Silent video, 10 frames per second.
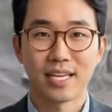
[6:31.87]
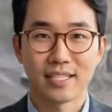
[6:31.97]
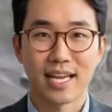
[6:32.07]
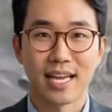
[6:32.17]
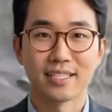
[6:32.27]

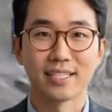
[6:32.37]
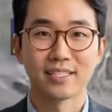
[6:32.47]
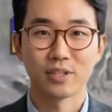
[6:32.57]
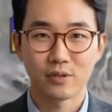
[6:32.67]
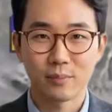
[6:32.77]
battle tank
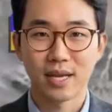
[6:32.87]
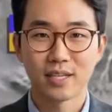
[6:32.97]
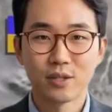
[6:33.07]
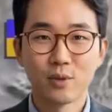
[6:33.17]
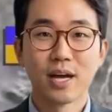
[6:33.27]
maneuvered onto the
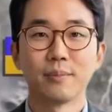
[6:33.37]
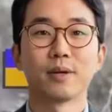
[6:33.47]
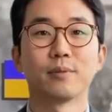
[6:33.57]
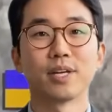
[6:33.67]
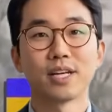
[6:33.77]
roadway,
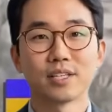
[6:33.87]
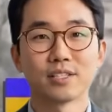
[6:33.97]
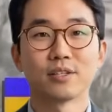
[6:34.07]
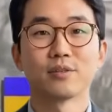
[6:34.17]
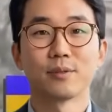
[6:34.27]
suddenly
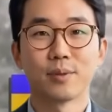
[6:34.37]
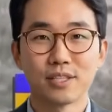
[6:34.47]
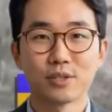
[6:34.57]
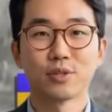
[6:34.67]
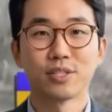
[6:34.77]
encountering a
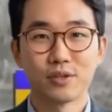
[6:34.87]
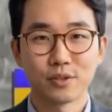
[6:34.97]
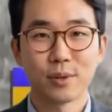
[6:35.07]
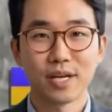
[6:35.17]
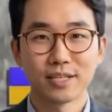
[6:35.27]
hostile
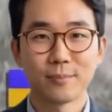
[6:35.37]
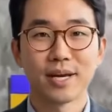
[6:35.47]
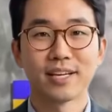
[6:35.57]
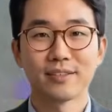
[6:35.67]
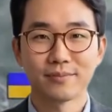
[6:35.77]
threat
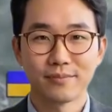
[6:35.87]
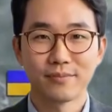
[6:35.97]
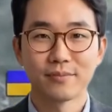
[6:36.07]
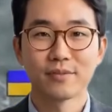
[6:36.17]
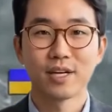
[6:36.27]
masked by heavy
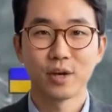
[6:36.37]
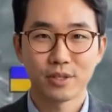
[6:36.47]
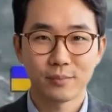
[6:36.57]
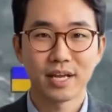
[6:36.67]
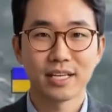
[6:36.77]
fog.
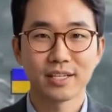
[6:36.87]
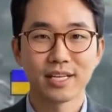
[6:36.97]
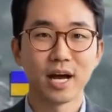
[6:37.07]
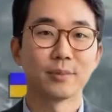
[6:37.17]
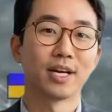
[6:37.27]

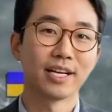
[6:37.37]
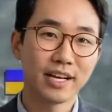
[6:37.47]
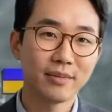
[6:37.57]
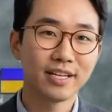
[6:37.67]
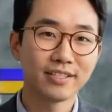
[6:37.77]
Fractions of a
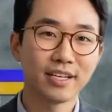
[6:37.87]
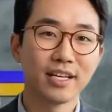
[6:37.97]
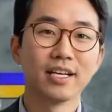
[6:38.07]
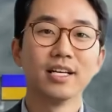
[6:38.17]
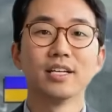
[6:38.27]
second
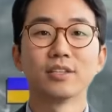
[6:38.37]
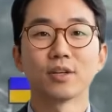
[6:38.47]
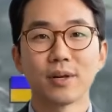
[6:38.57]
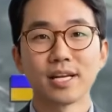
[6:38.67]
saved our crew.